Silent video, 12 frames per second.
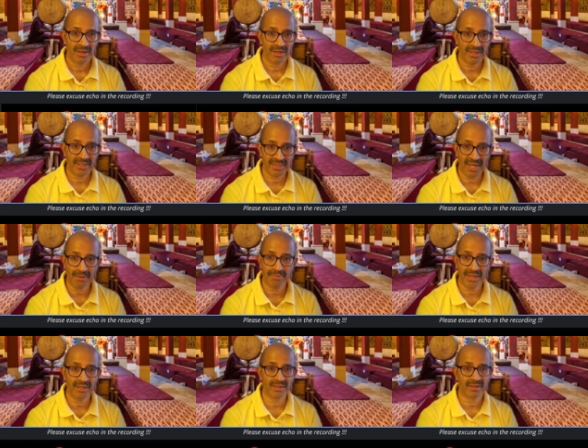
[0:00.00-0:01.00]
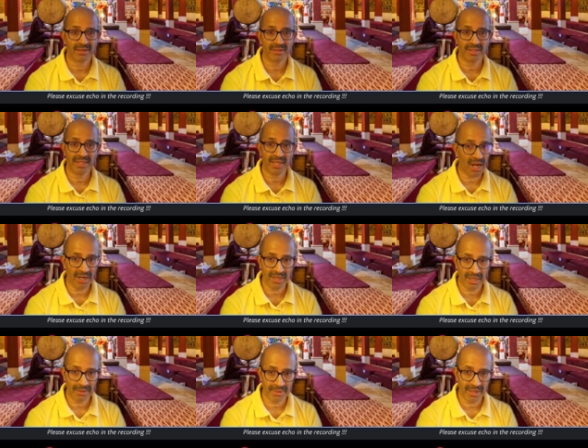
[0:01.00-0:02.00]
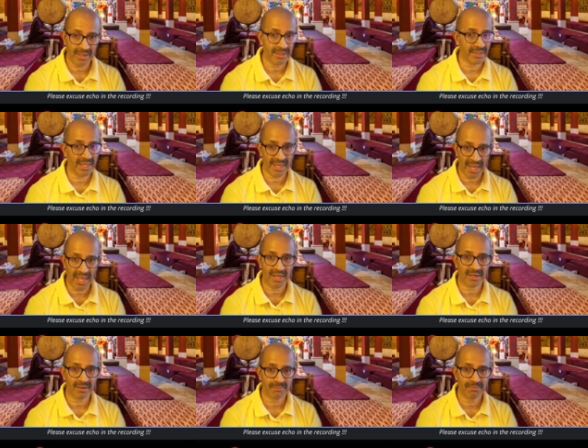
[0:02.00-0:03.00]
Does that mean they can't liberate? They can.